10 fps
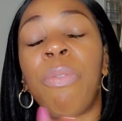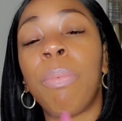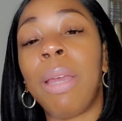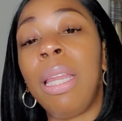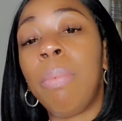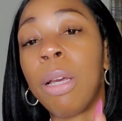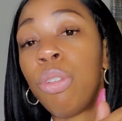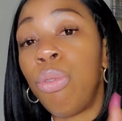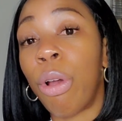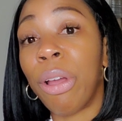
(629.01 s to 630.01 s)
from kingdom
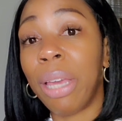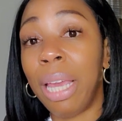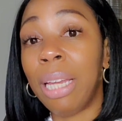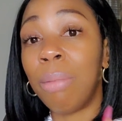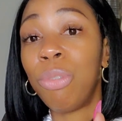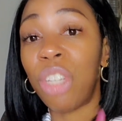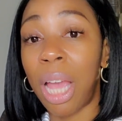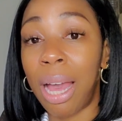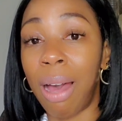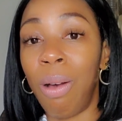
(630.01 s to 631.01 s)
because you are a kingdom
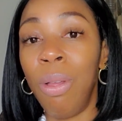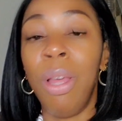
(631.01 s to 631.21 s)
child.